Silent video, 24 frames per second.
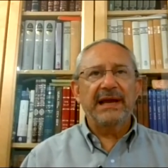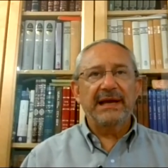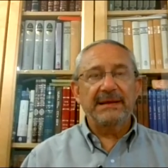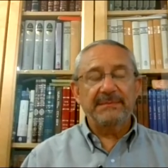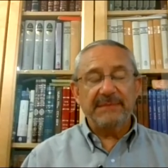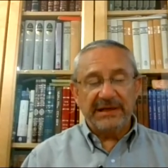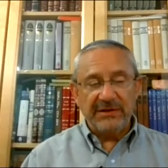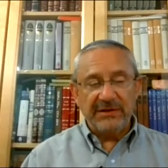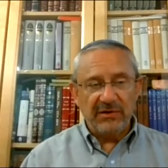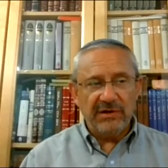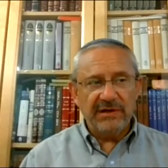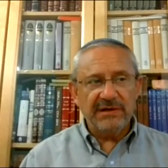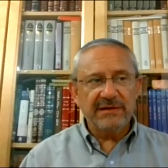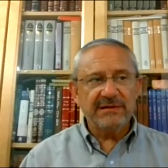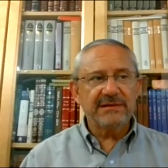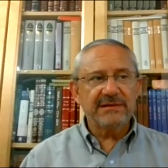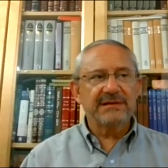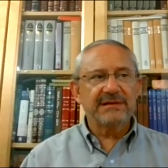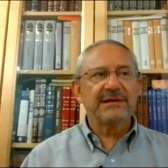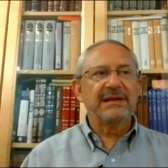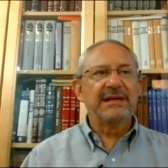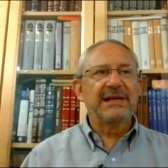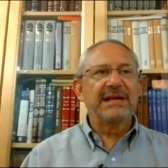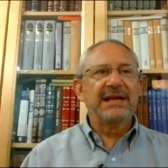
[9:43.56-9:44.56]
and my
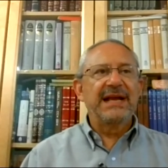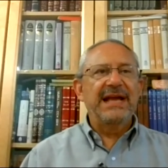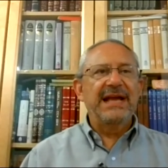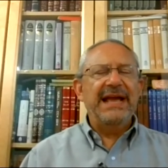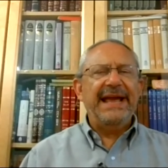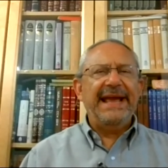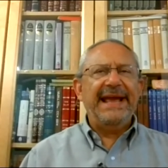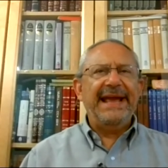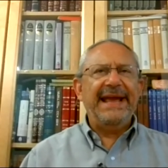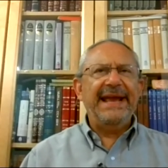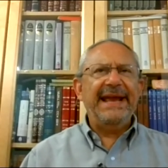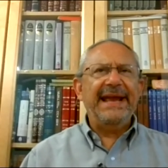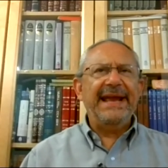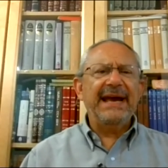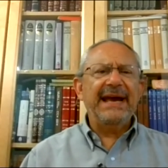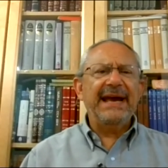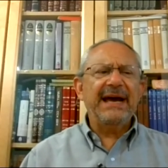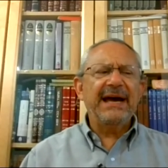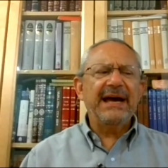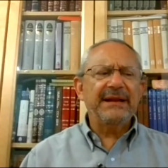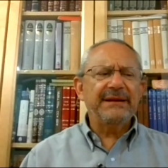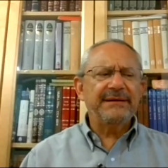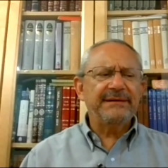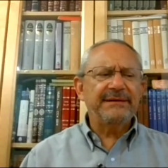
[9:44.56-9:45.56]
daughters.
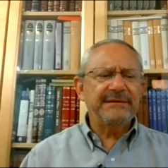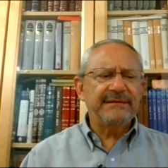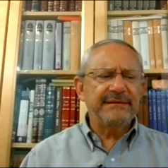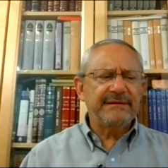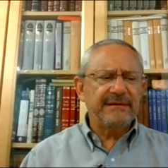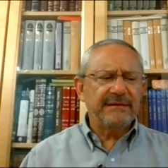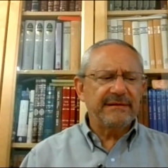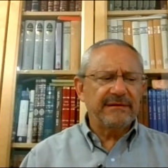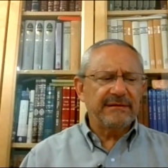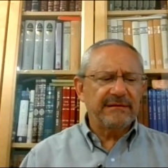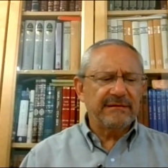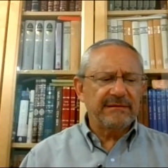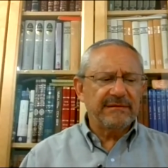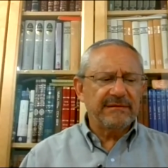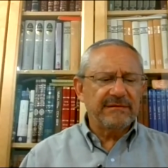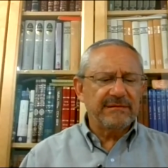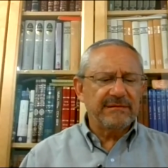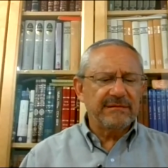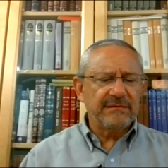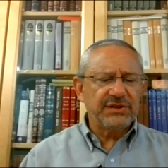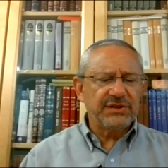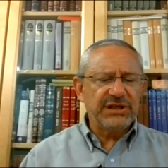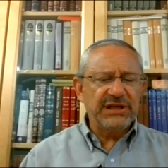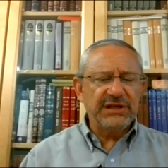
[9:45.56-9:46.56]
And
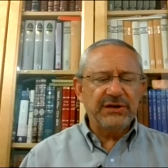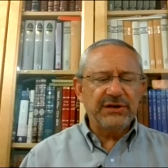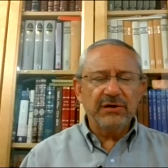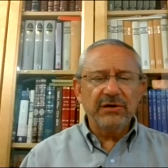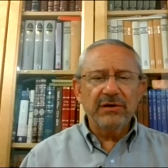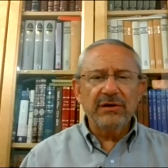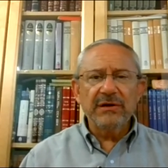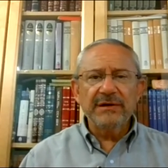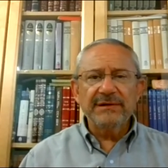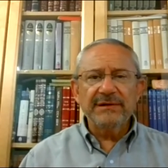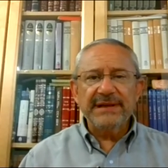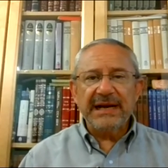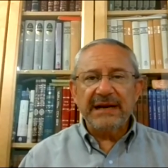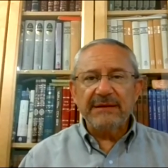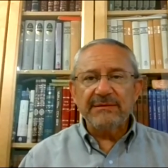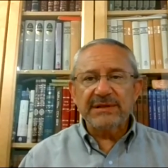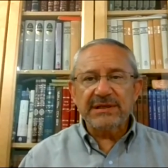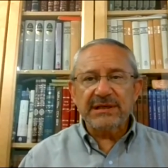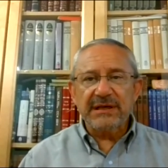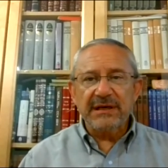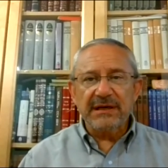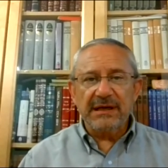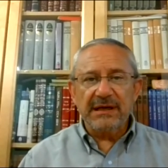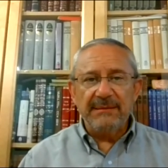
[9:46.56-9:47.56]
she had heard that I
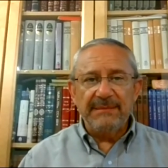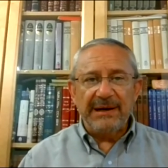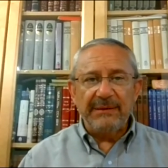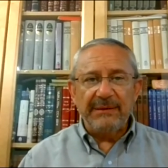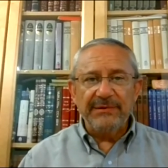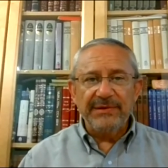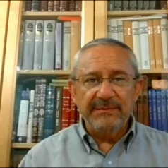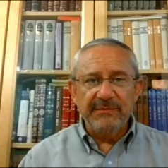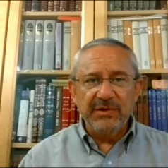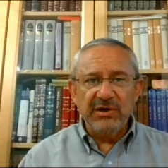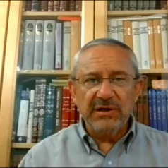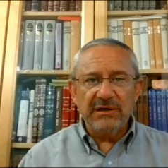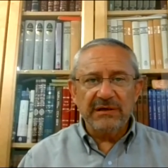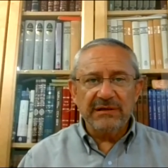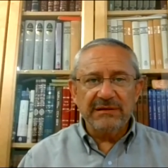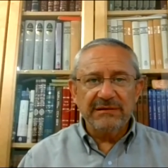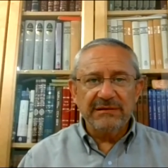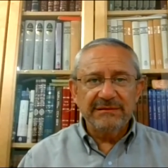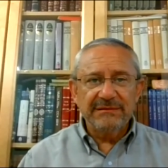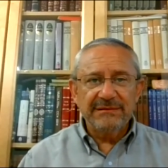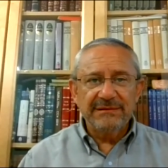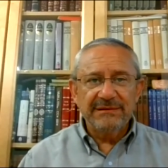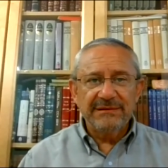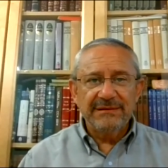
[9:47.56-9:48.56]
was going to come out with a book.
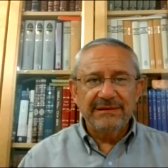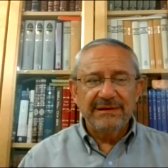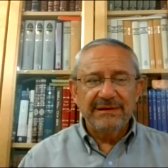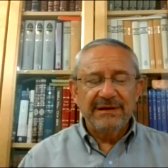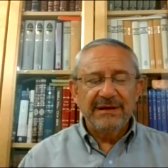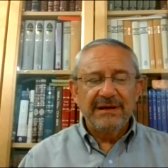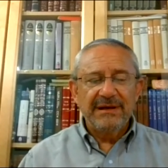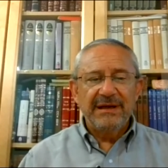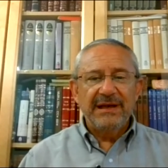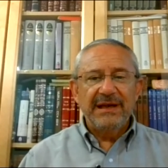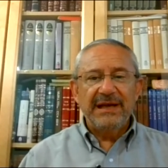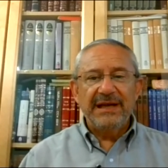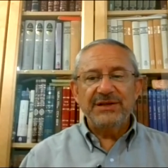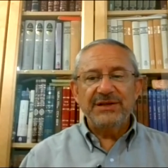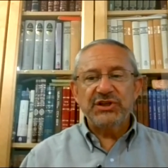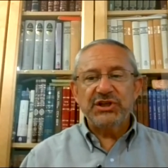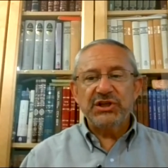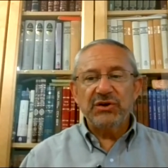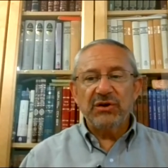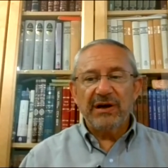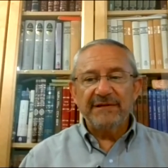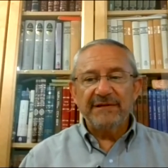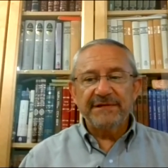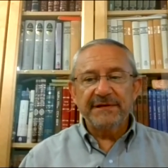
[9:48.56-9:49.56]
And
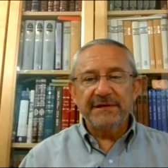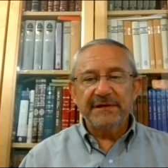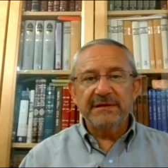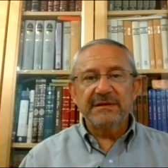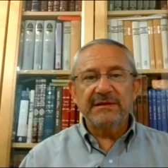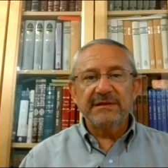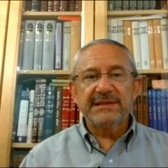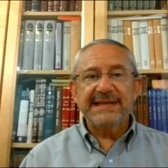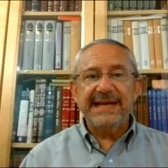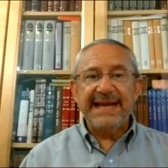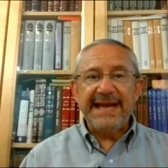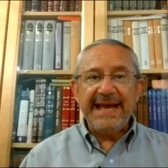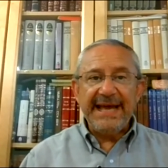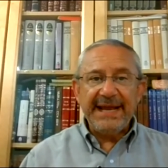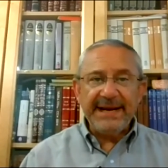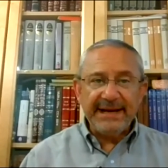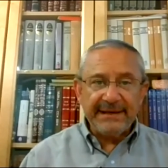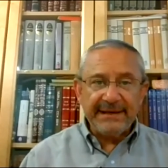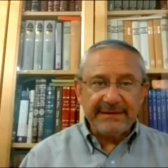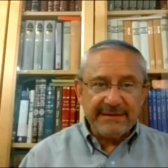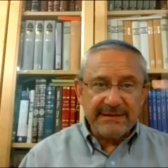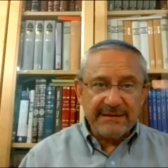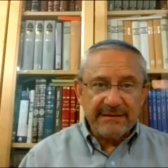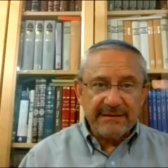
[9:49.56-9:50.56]
she offered to
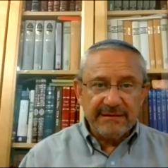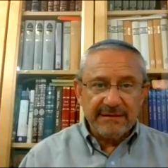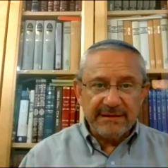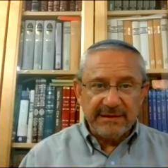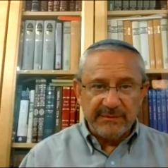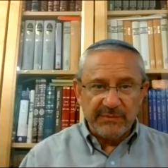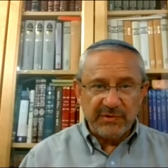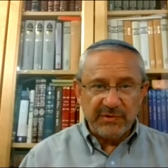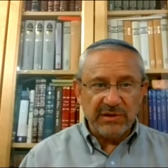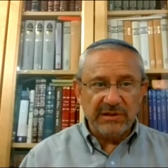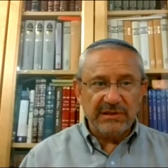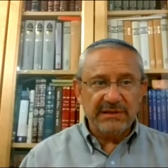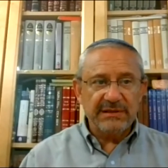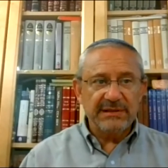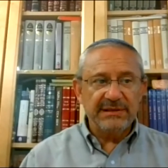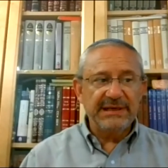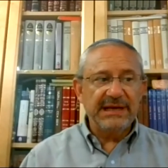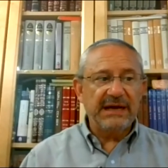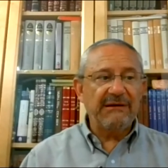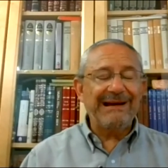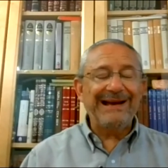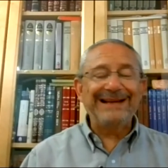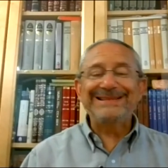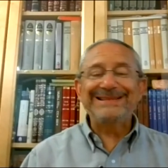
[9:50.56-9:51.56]
edit the book.
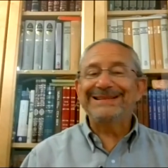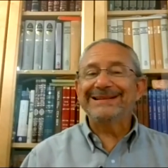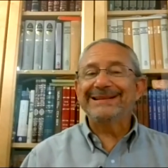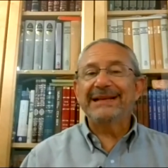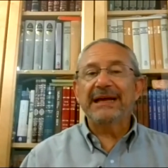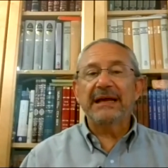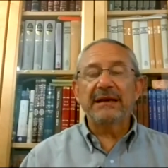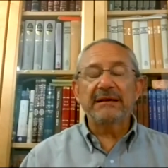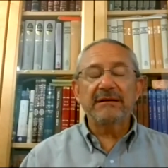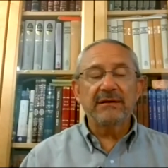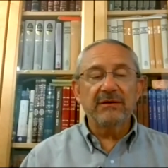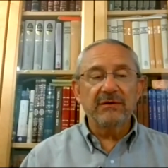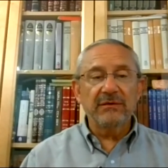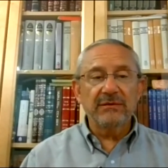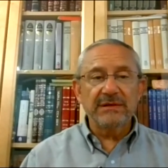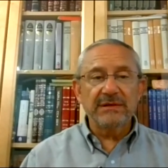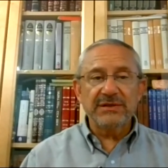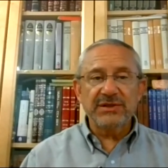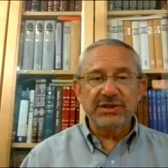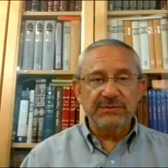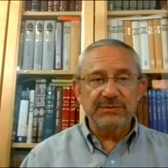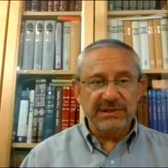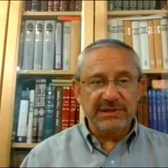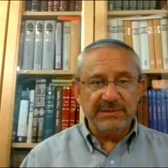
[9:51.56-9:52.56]
Now, I did not know
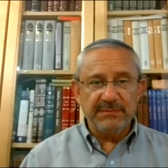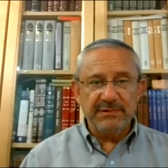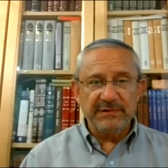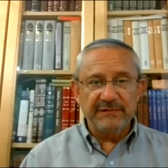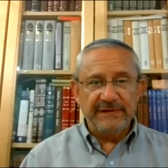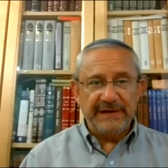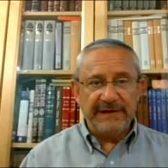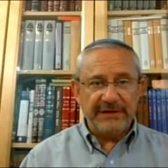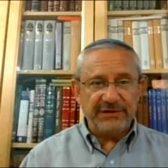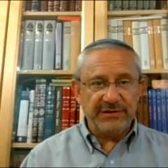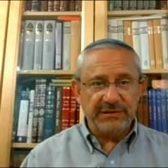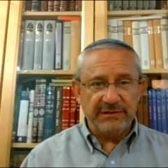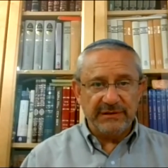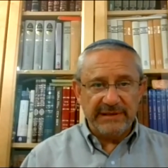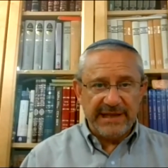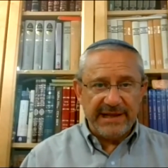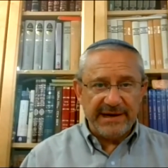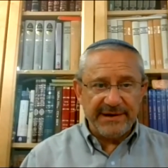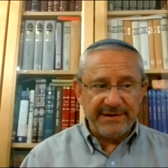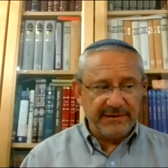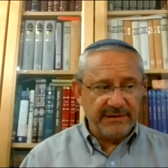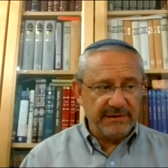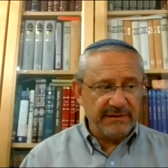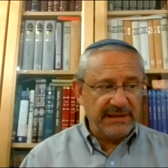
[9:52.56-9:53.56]
that she was a professional
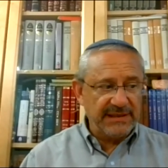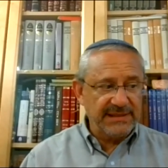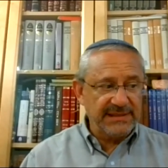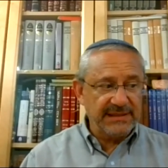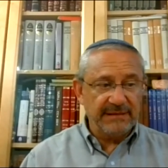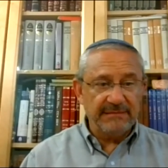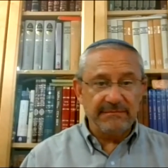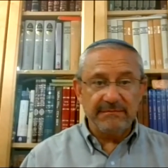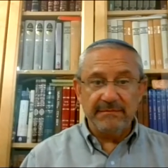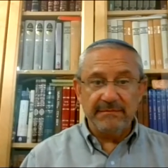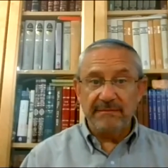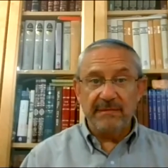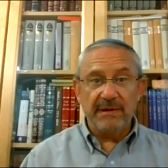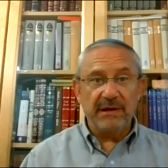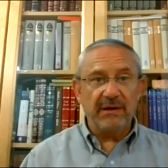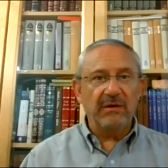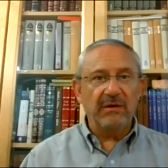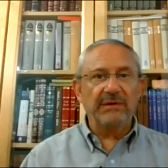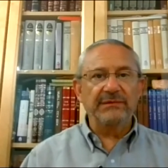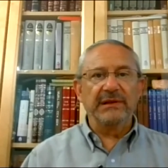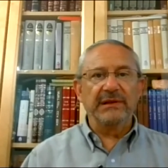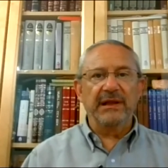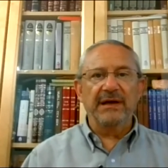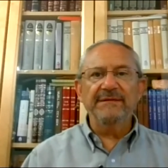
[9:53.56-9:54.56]
editor. I said,
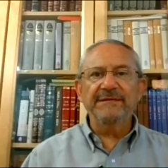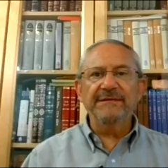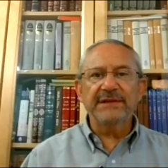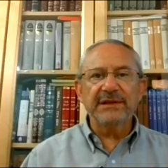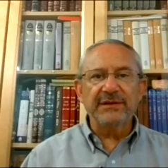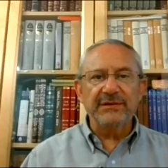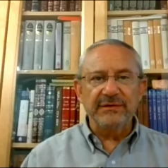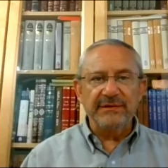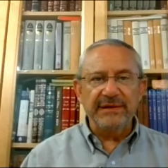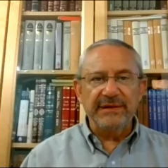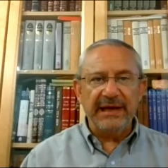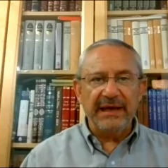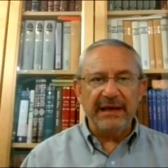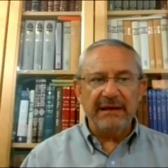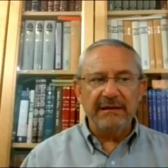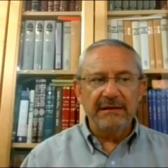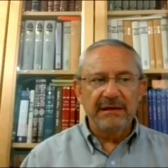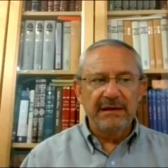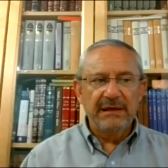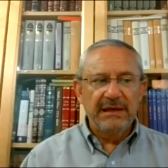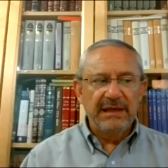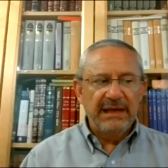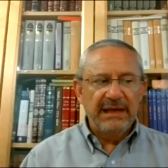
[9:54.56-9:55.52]
oh, I'd love to do that.